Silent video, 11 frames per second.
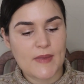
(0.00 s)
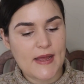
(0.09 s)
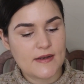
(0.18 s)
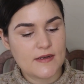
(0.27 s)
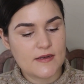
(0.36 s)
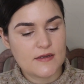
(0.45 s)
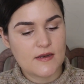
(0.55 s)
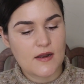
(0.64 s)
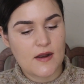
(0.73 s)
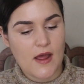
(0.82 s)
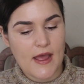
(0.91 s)
pattern
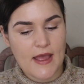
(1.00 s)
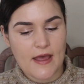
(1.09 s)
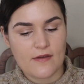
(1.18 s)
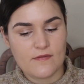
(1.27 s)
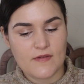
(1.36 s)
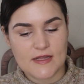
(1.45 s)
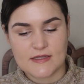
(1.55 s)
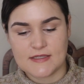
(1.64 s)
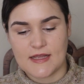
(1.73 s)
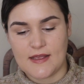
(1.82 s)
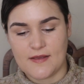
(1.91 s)
I have.
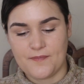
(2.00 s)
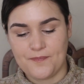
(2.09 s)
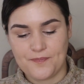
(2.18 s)
It's a